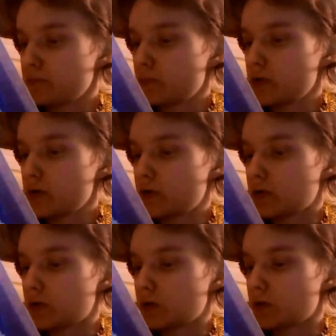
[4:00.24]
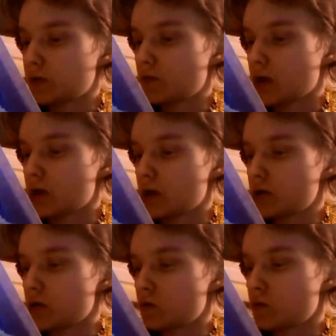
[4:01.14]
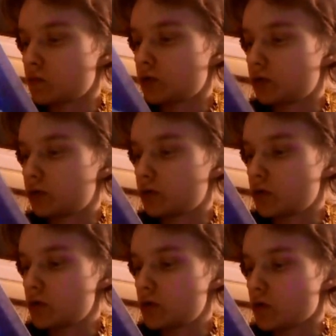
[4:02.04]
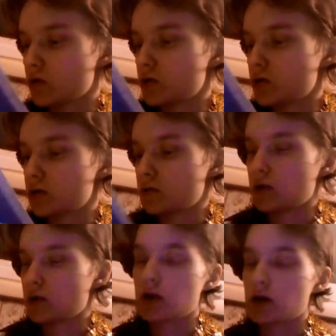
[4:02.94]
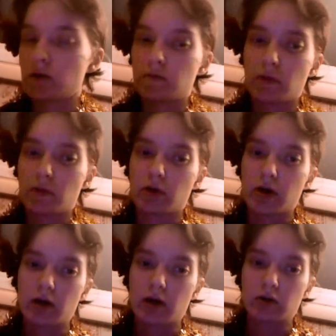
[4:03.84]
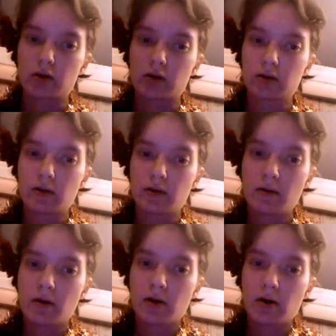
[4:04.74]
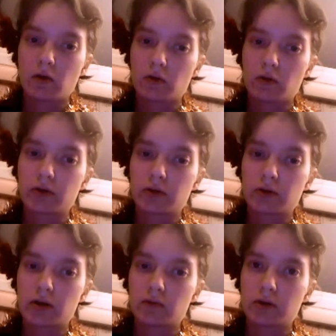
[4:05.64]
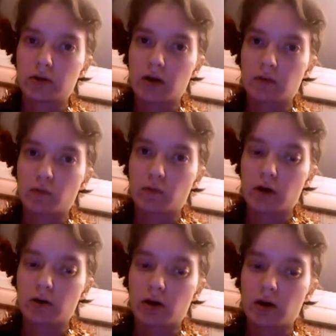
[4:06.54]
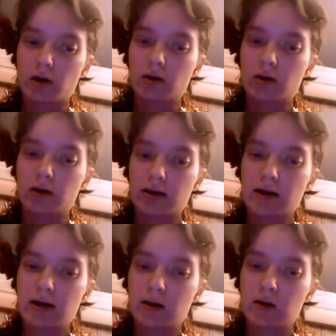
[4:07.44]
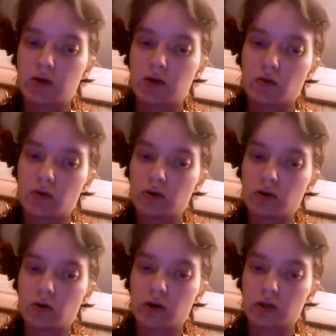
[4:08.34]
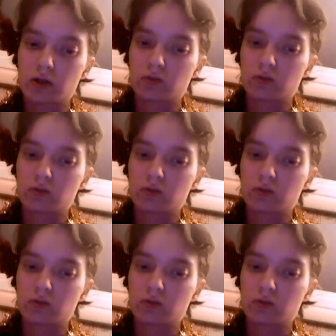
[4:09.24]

Please listen. Thank you. Sincerely yours, and then my name and my blog address. We'll also see if he stops by. I kind of doubt that he's going to.